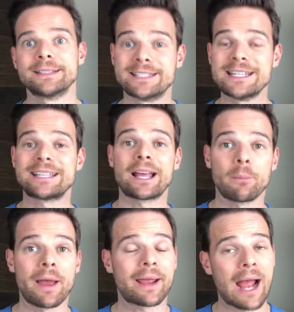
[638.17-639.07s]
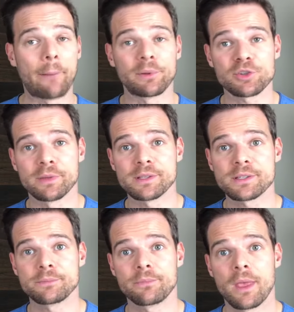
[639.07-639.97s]
Detail my
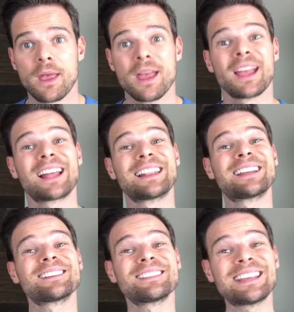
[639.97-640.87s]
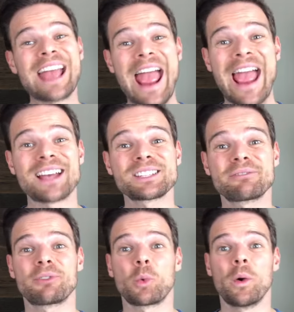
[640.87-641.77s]
accomplishments. Clearly ask
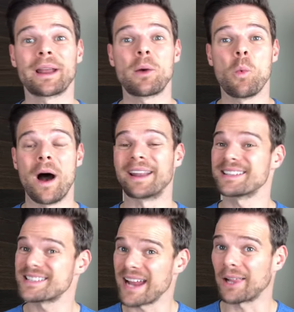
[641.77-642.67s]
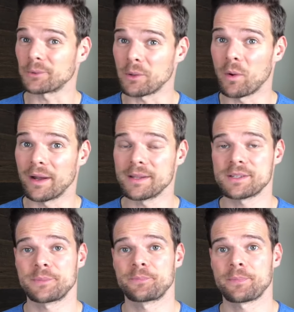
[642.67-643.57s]
for what I wanted
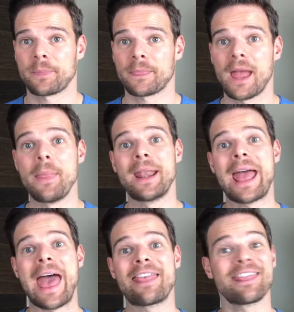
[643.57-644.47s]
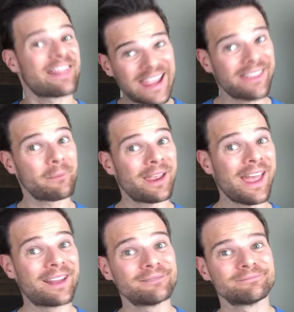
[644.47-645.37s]
salary-wise. And then thank them
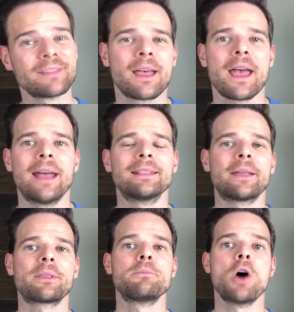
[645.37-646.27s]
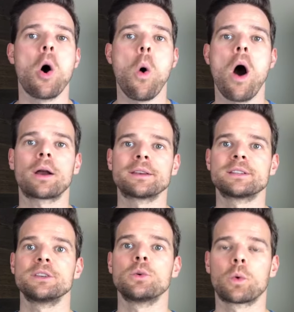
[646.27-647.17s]
again and let them know I'll
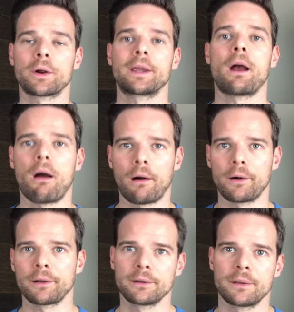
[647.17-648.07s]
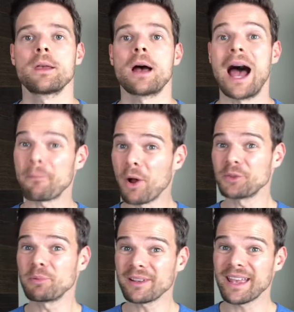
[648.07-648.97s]
continue working hard. On
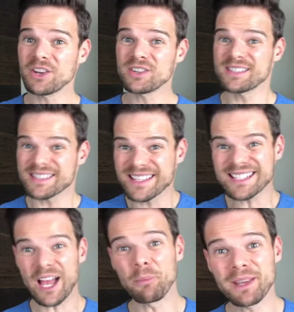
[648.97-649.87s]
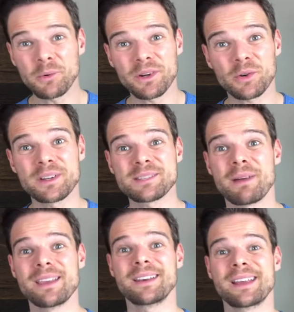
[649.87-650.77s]
multiple occasions, this helped me to increase
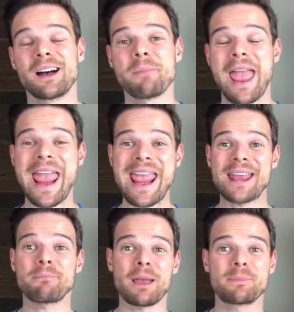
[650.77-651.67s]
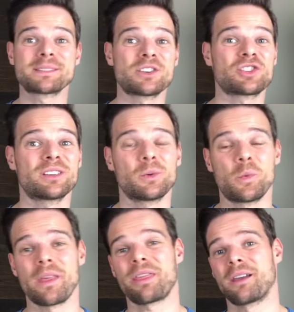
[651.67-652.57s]
my income and my position
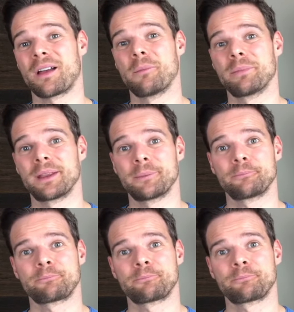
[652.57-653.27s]
with the company.